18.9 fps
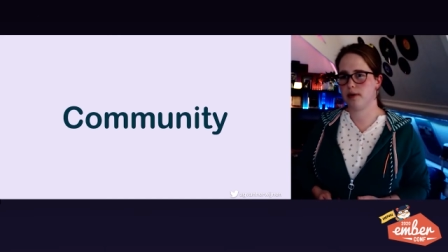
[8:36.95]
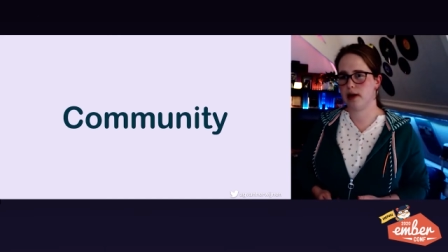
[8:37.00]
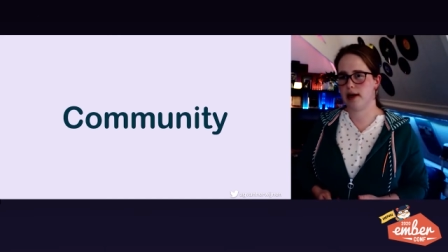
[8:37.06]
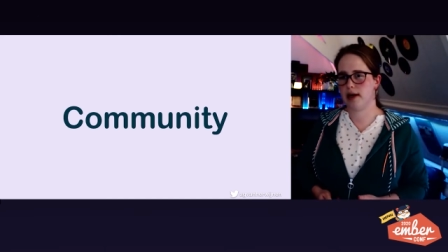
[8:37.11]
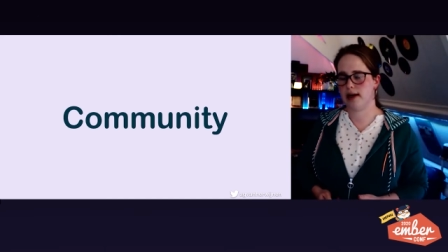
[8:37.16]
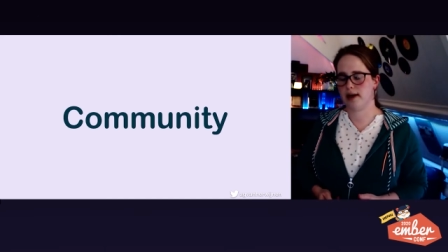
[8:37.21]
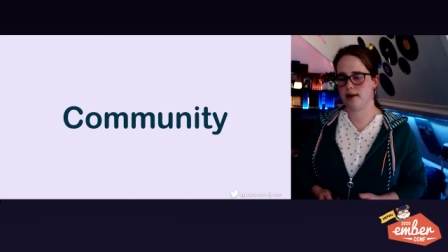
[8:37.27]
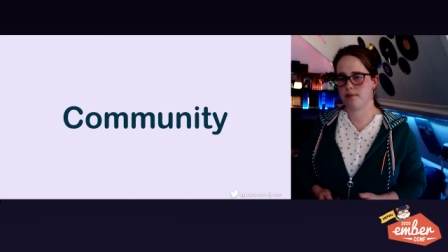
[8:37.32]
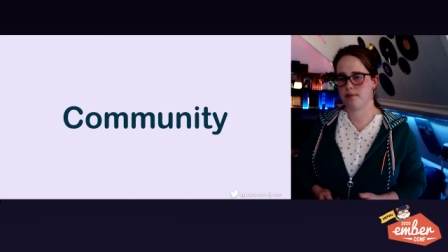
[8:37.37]

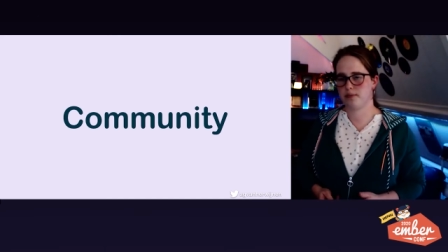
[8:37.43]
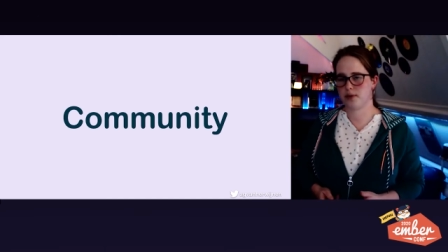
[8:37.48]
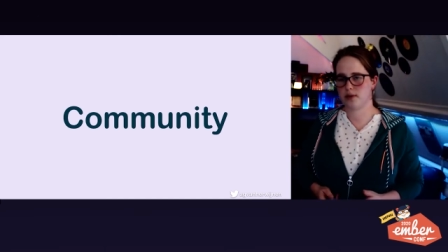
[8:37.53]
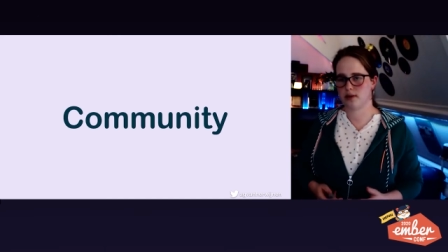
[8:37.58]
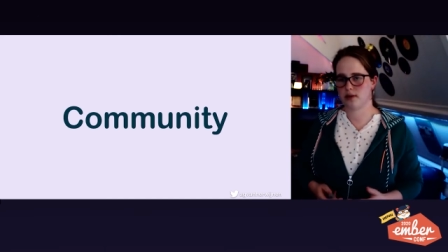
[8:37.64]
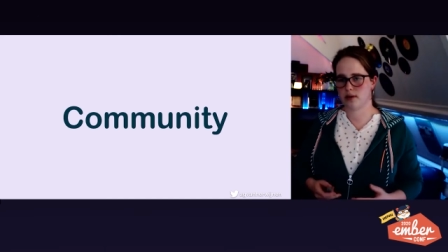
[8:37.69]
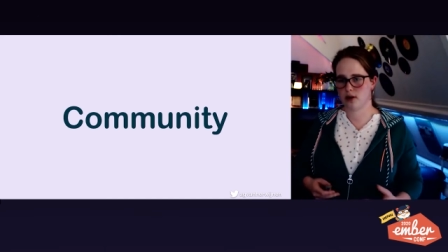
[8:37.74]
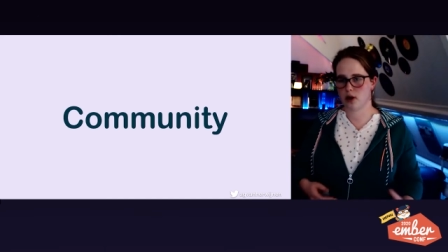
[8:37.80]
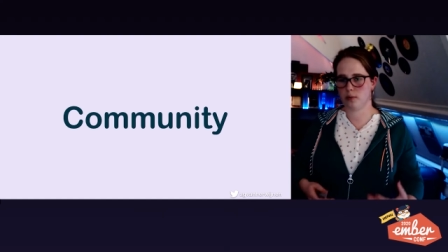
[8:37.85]
a
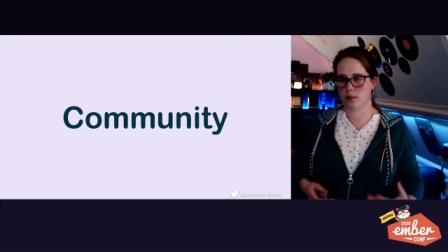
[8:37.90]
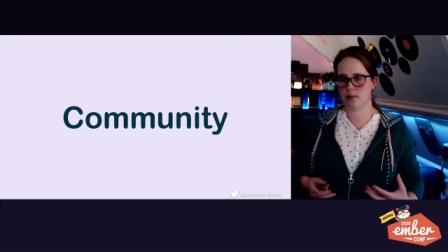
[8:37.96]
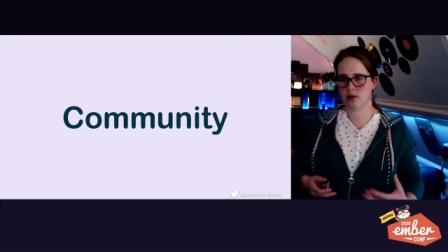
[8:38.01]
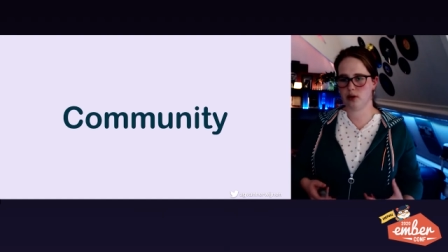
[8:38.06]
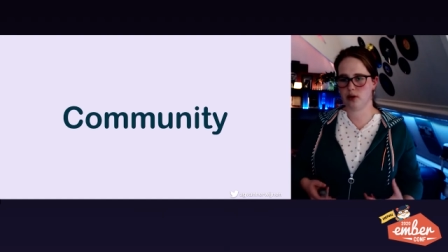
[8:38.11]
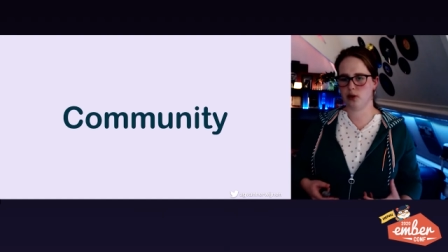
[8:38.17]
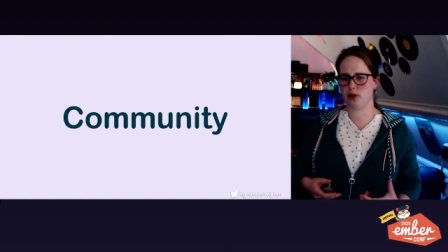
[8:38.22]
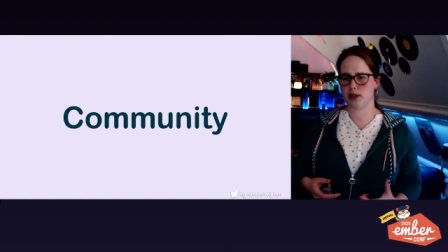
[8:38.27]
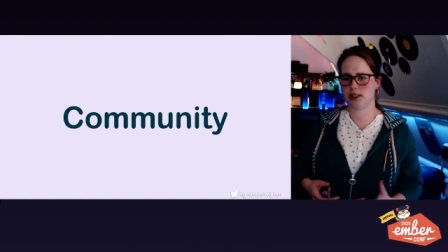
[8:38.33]

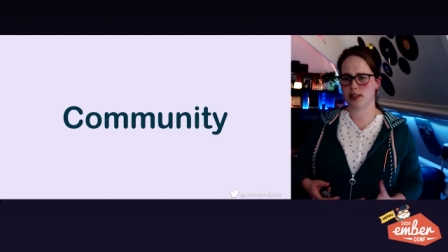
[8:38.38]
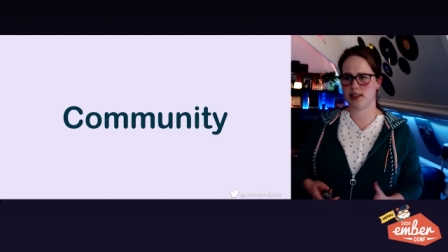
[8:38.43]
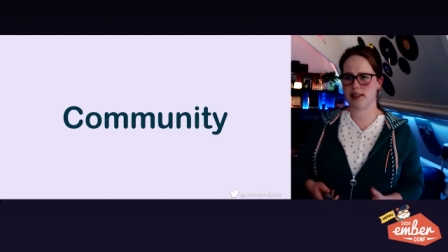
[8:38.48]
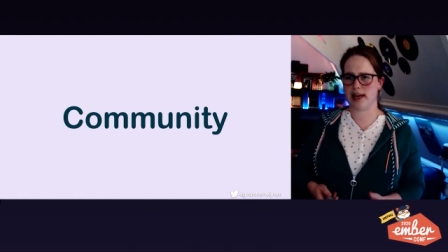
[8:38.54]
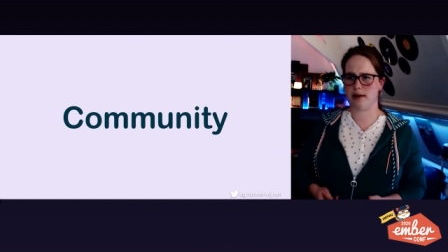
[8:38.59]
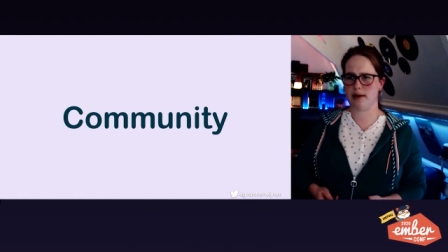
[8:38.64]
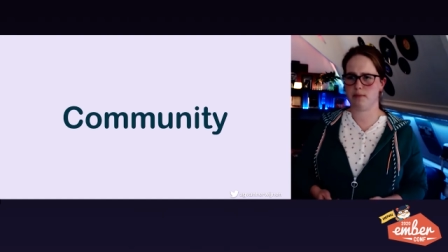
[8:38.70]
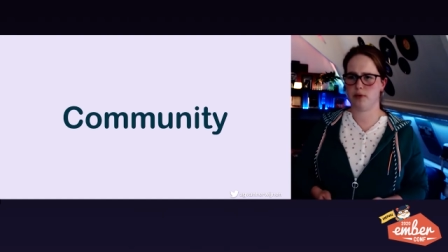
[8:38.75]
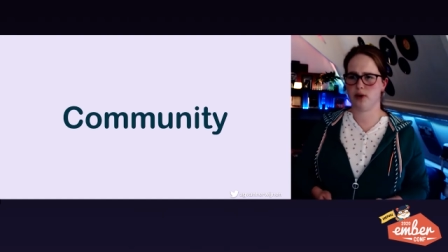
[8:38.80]
community
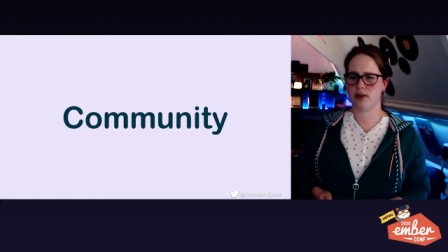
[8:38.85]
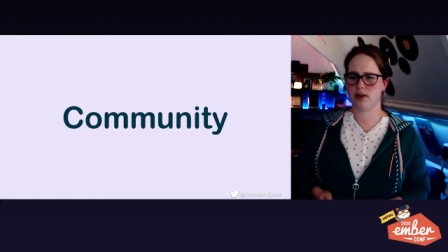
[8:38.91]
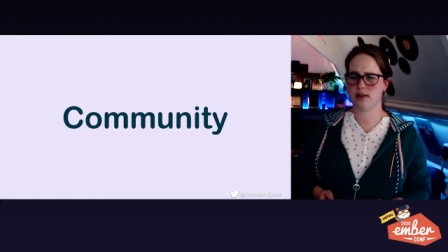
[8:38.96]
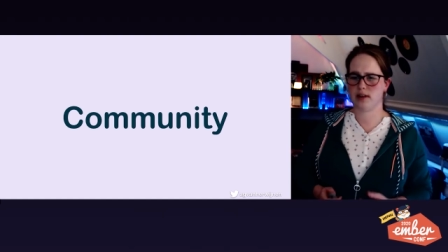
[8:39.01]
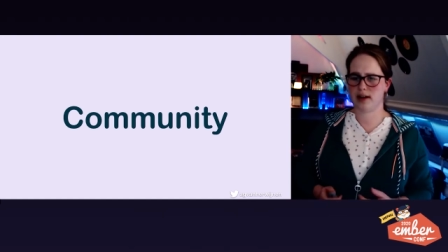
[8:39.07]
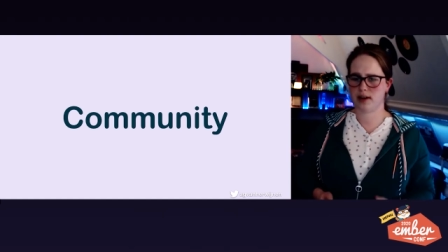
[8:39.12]
standpoint.